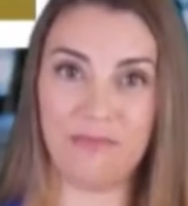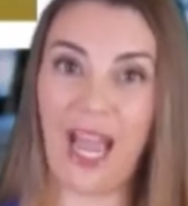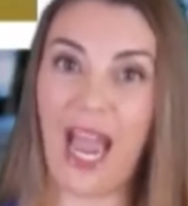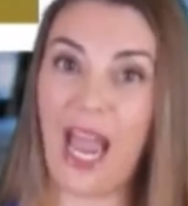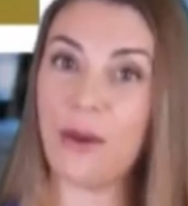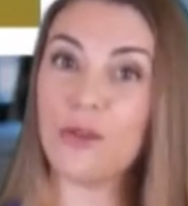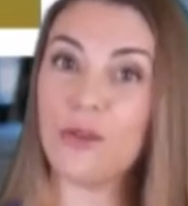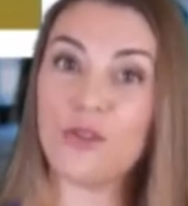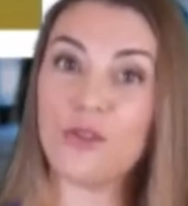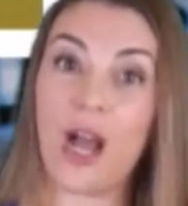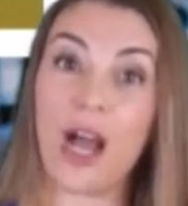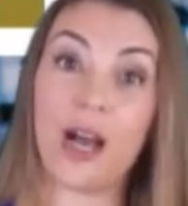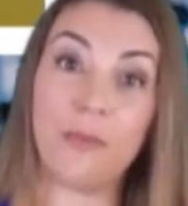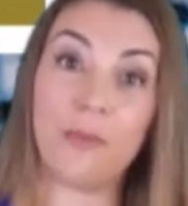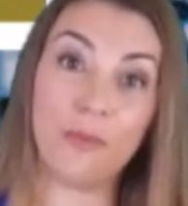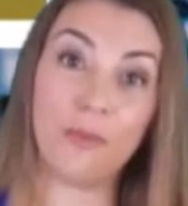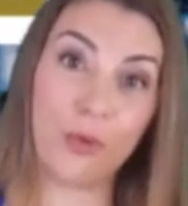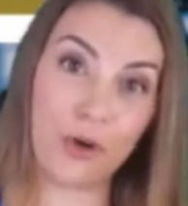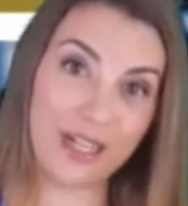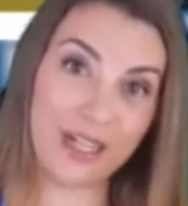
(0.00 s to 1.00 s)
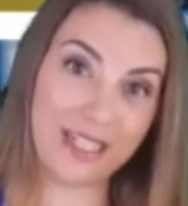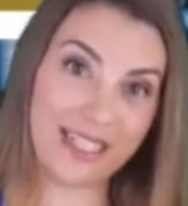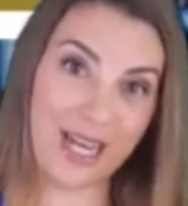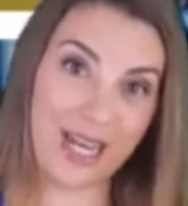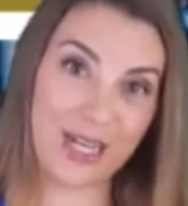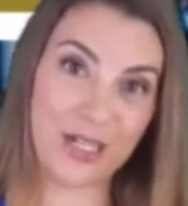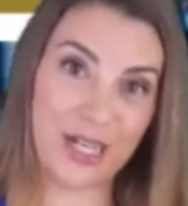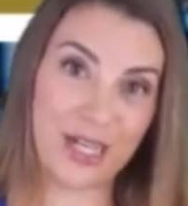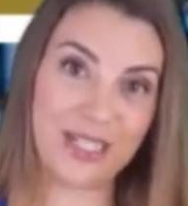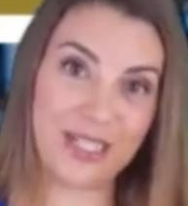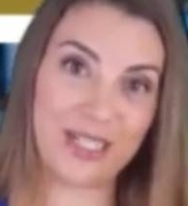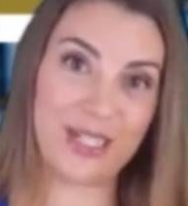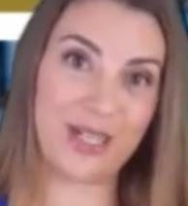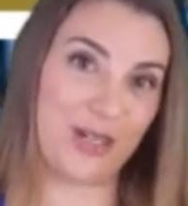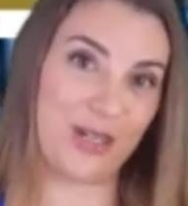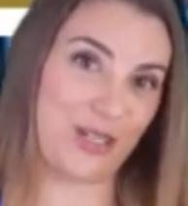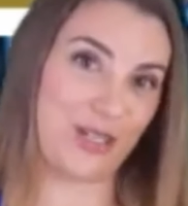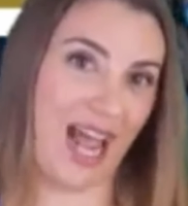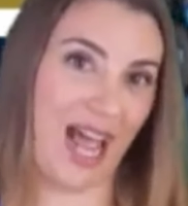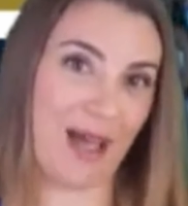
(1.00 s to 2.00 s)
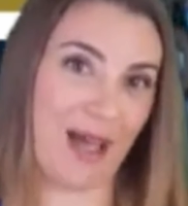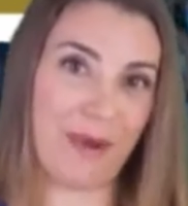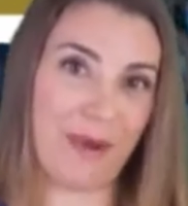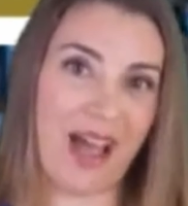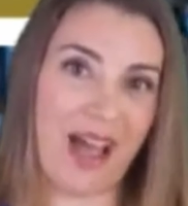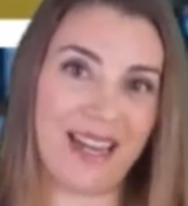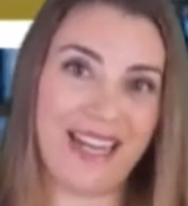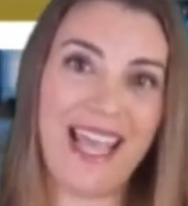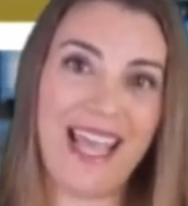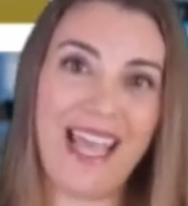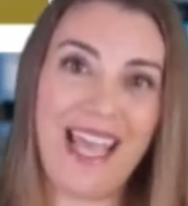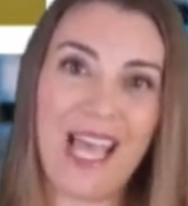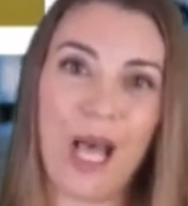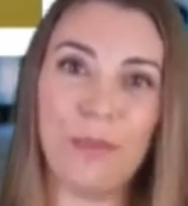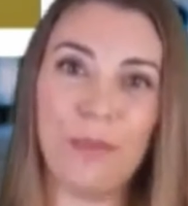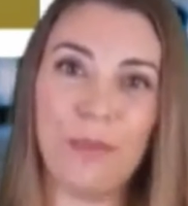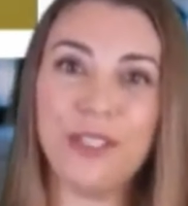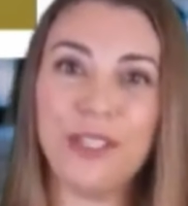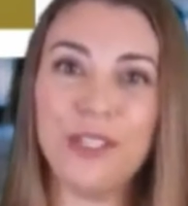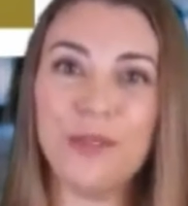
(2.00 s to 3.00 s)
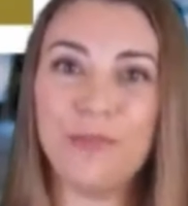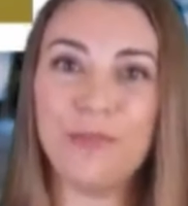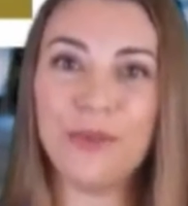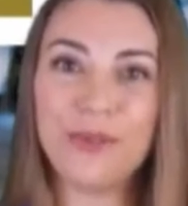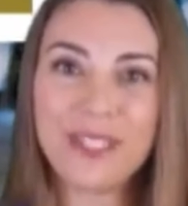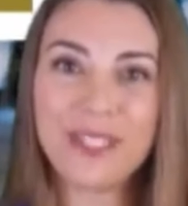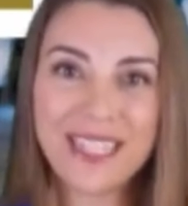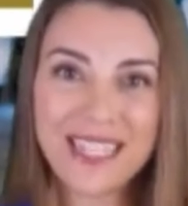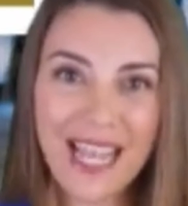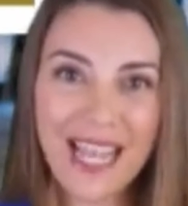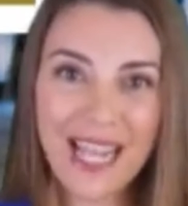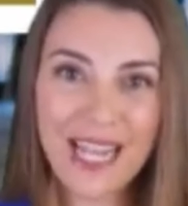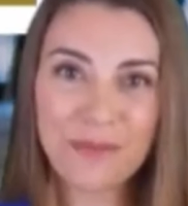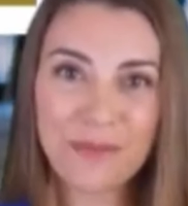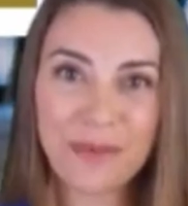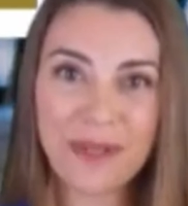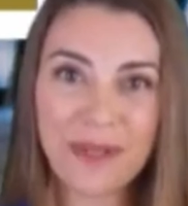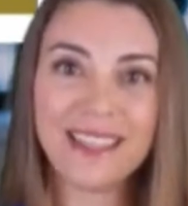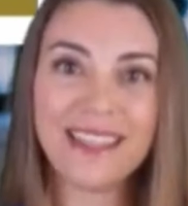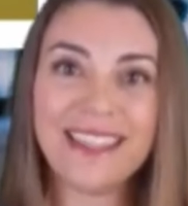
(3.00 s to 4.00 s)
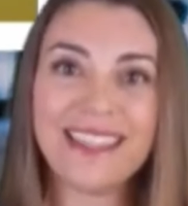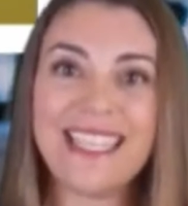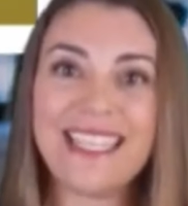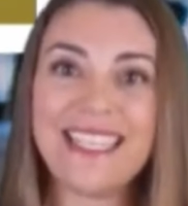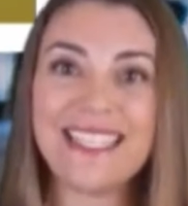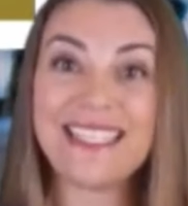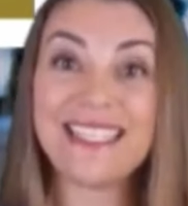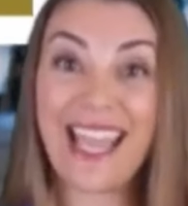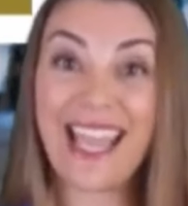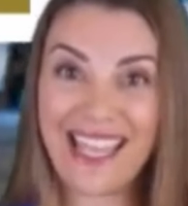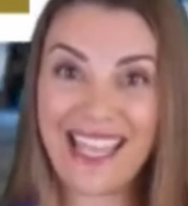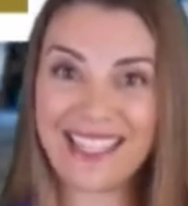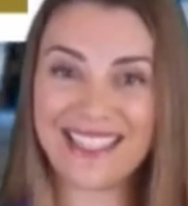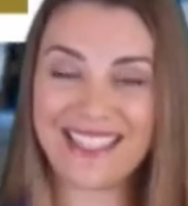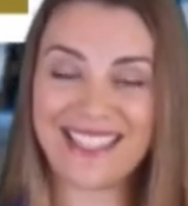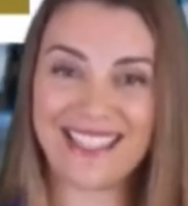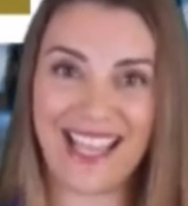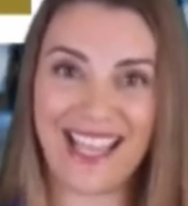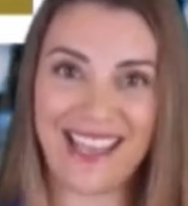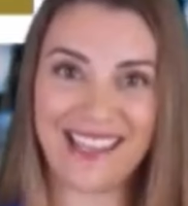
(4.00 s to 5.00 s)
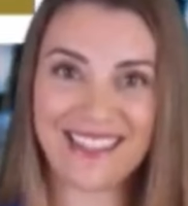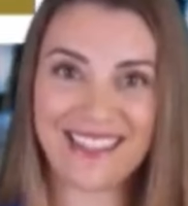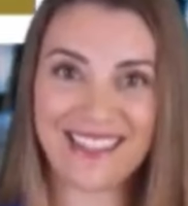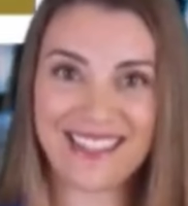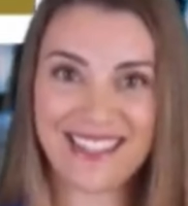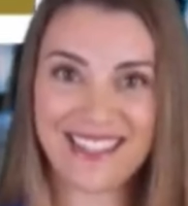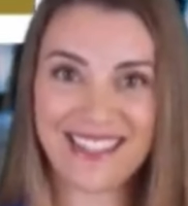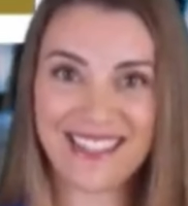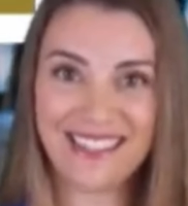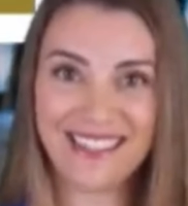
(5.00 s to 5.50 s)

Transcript: I will draw more attention to your chatbot, helping you boost engagement, leads, and sales.